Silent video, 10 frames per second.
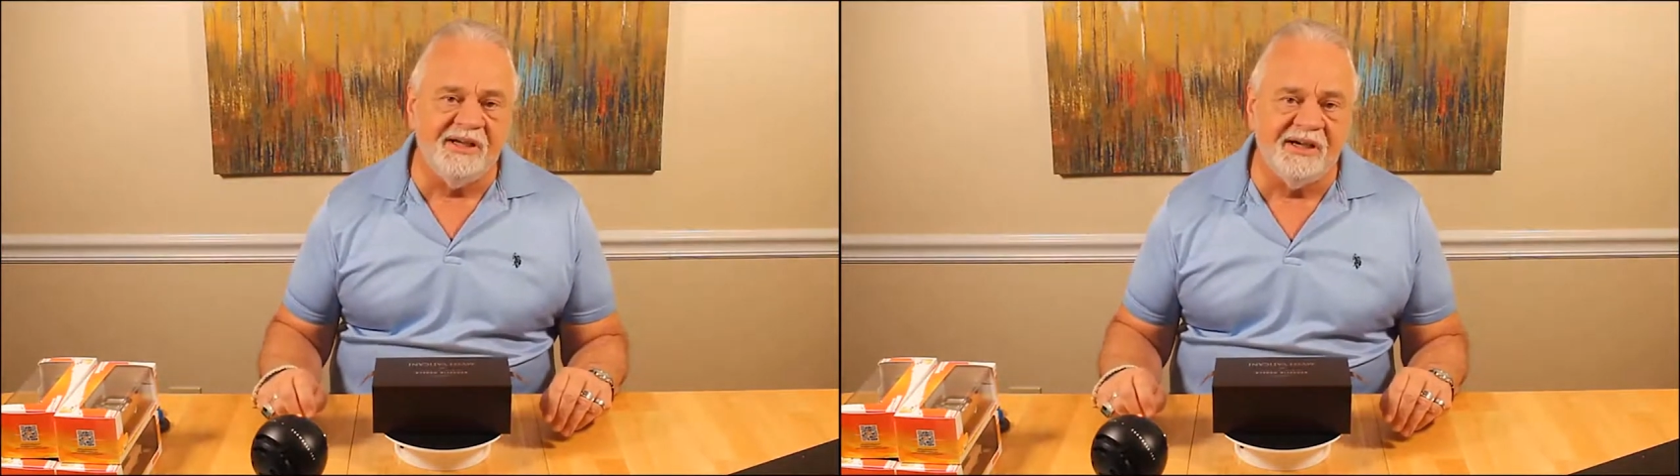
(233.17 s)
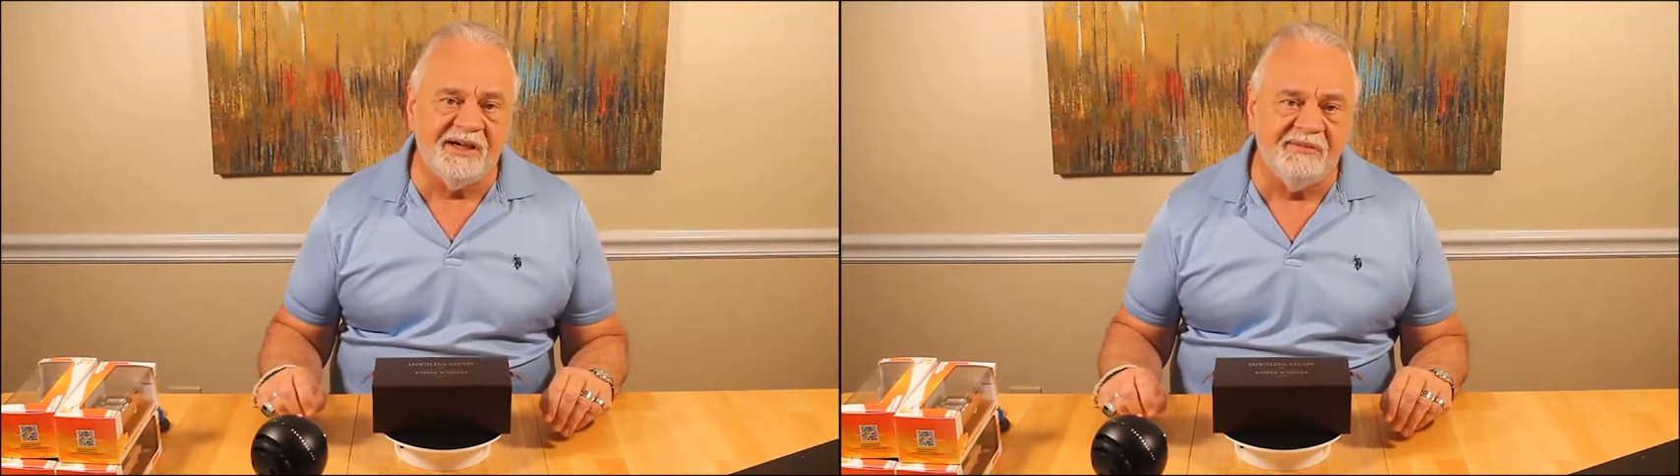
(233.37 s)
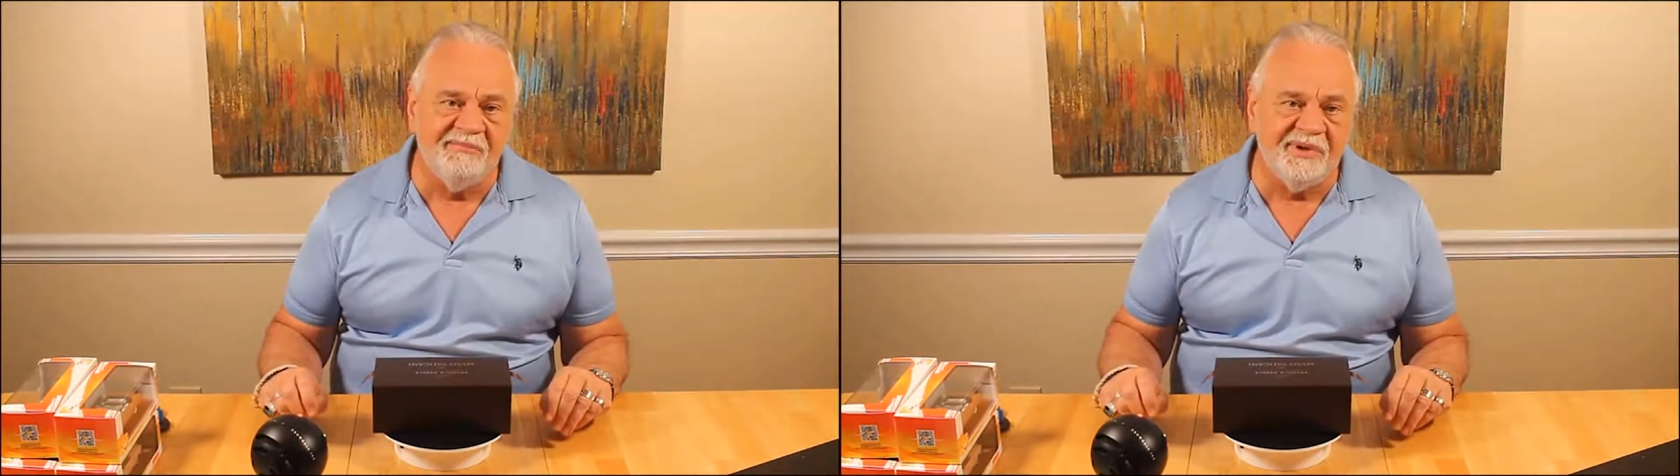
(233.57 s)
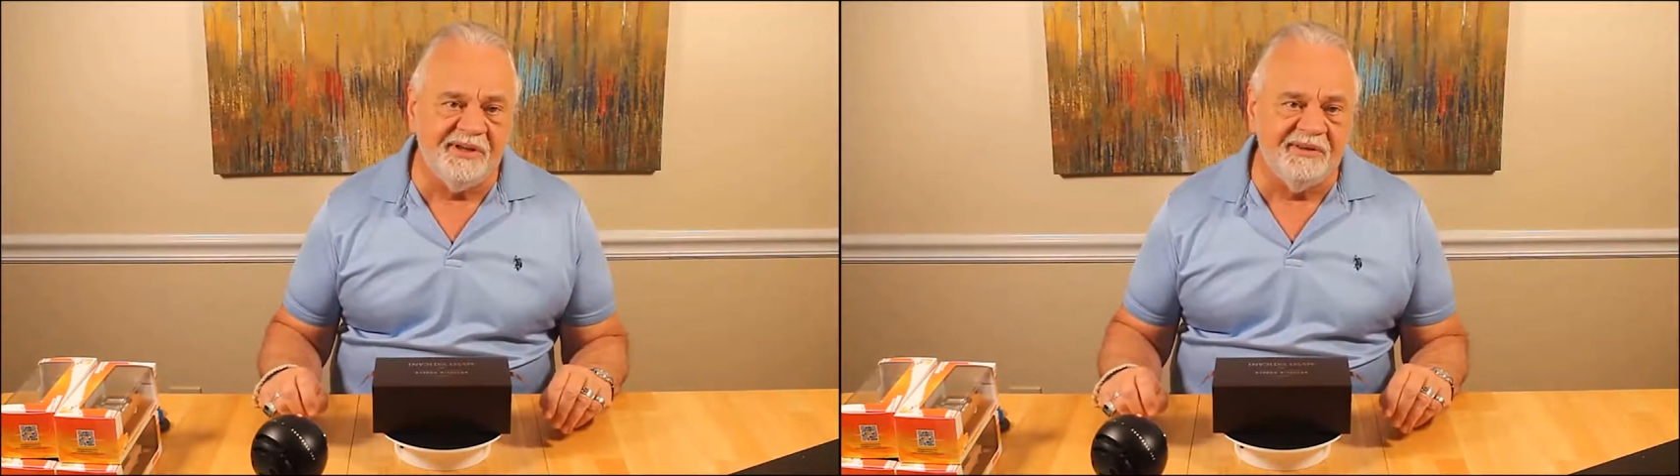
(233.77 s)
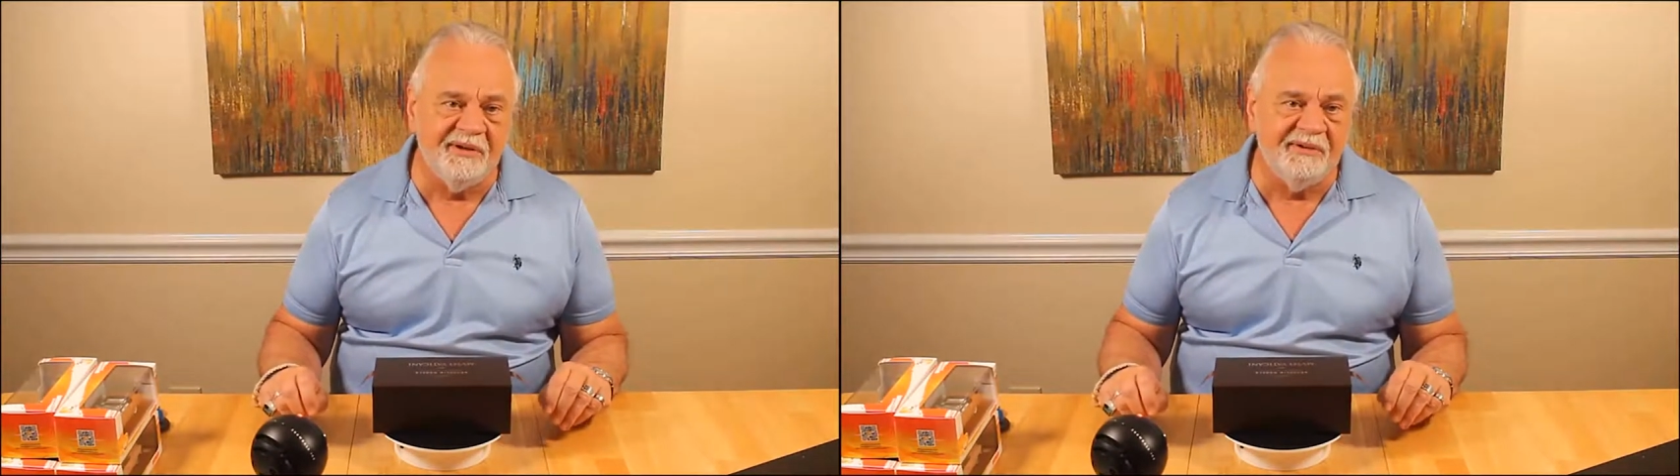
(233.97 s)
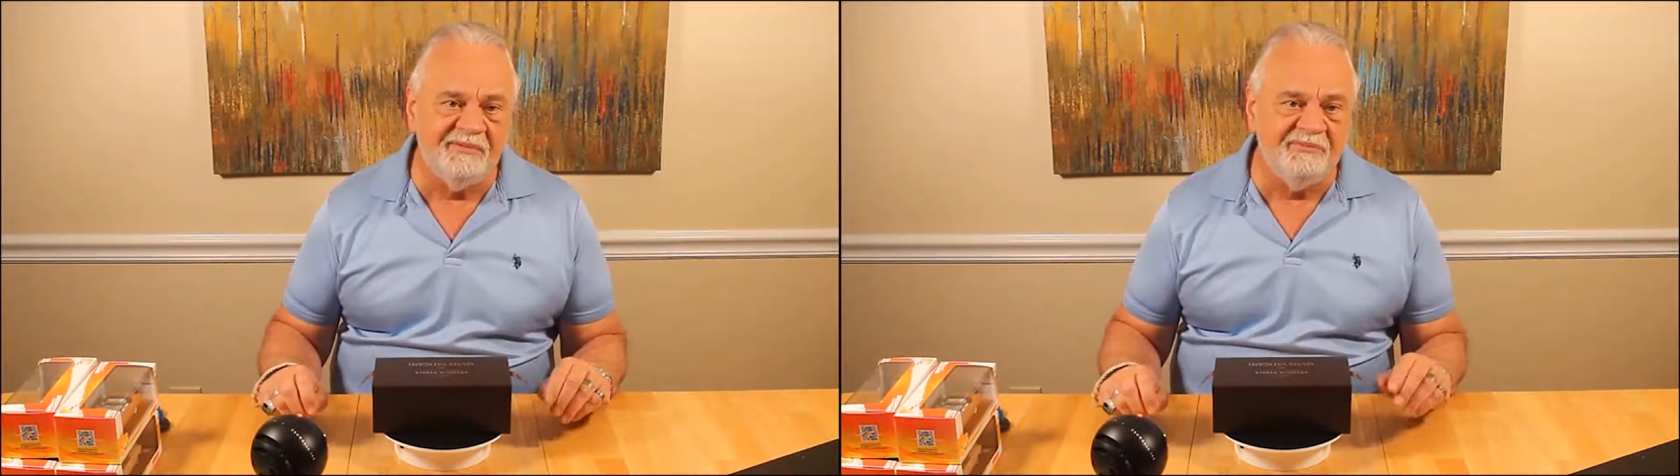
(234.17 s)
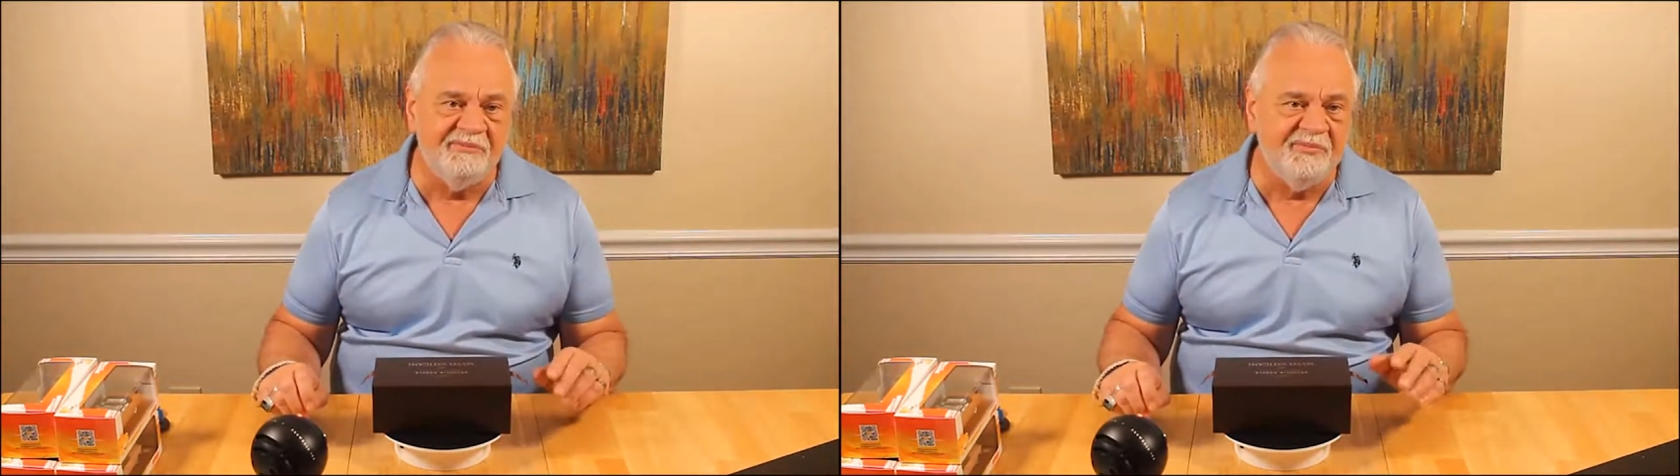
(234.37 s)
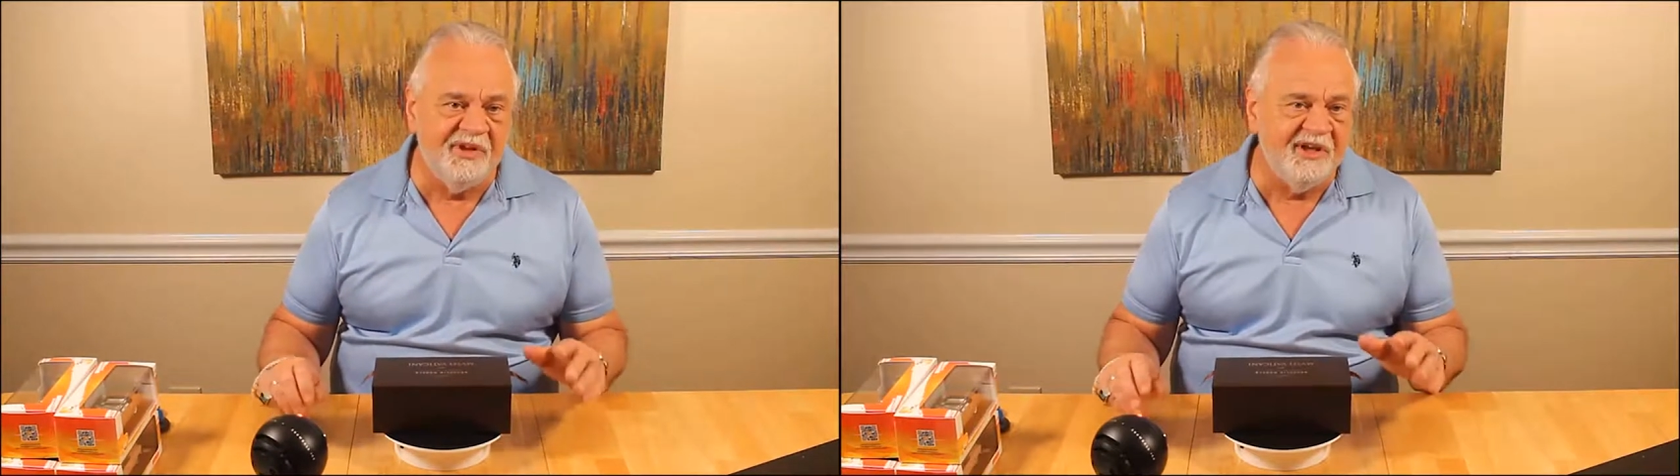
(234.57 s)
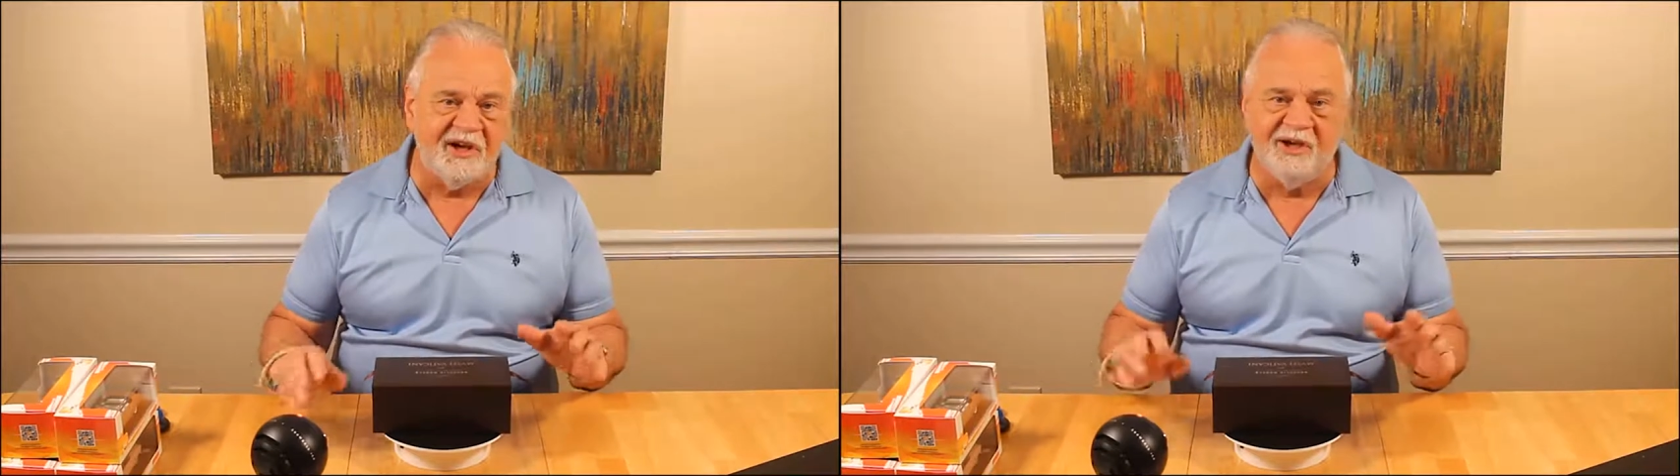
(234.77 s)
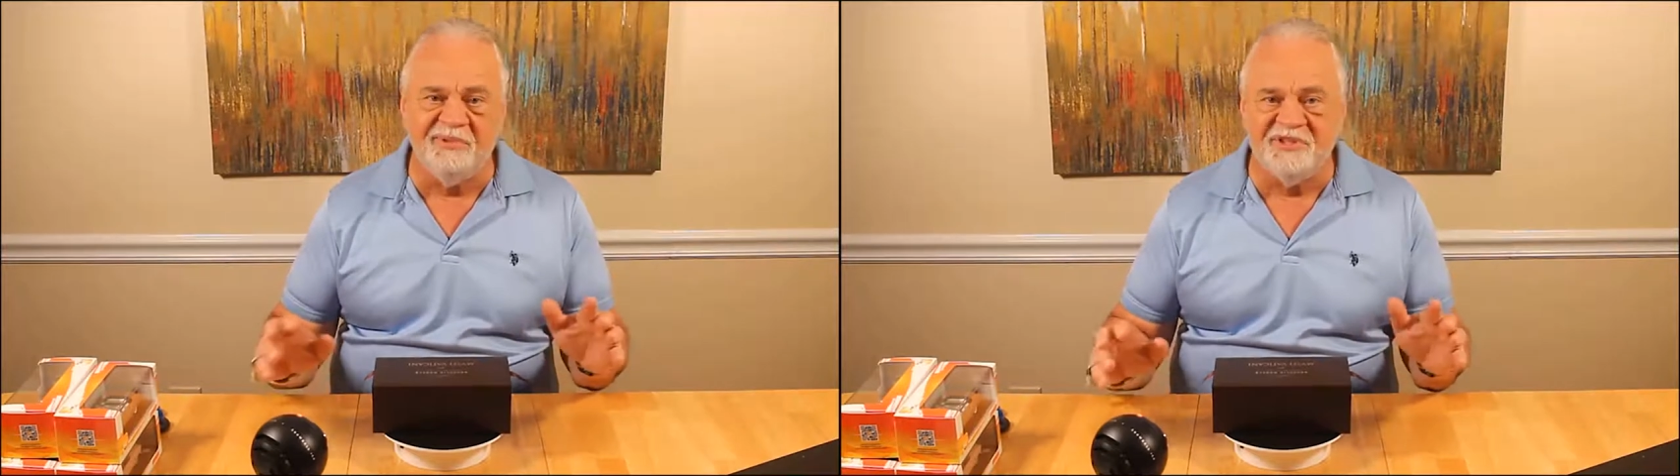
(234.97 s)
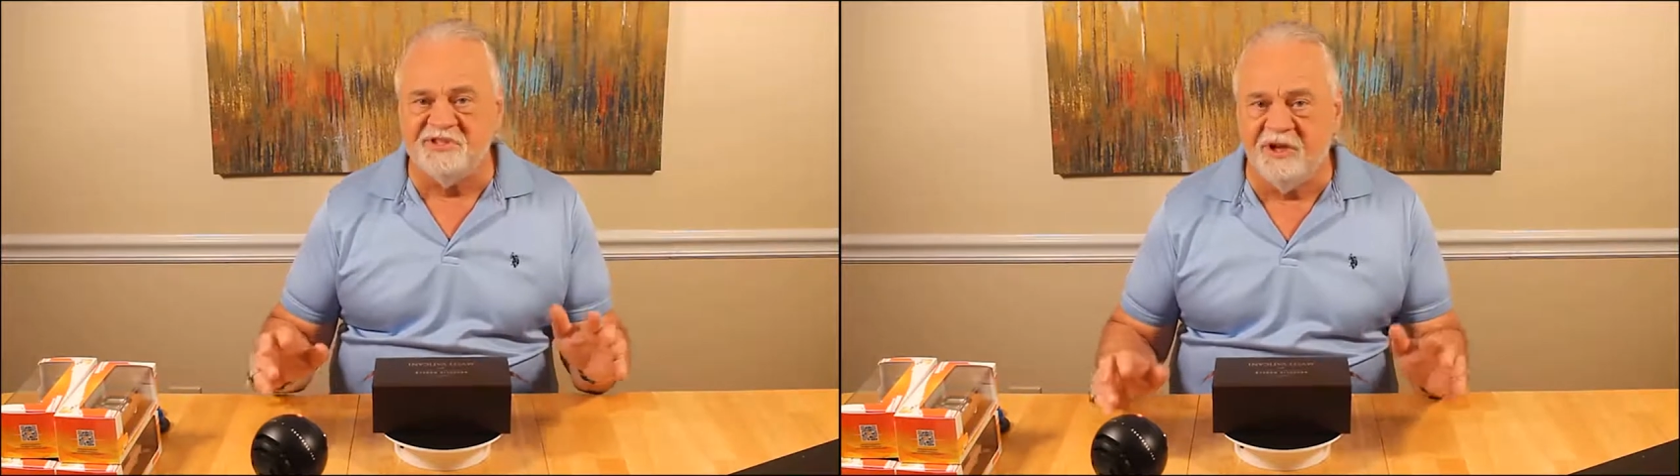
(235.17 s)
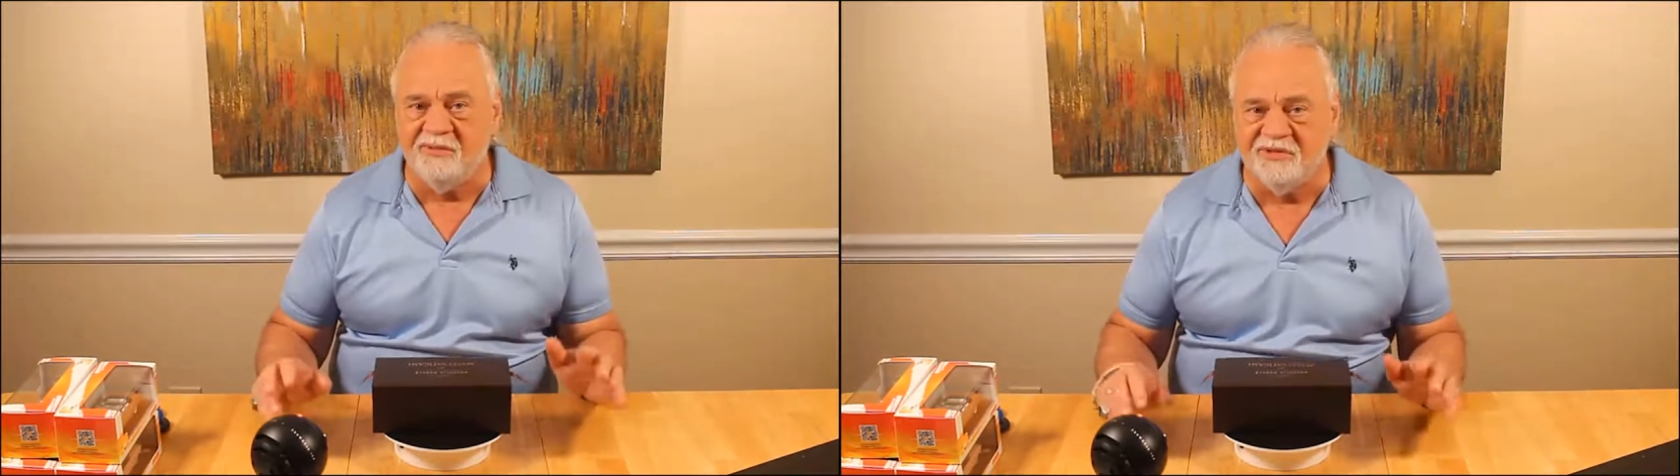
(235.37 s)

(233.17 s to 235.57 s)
but the accomplice saw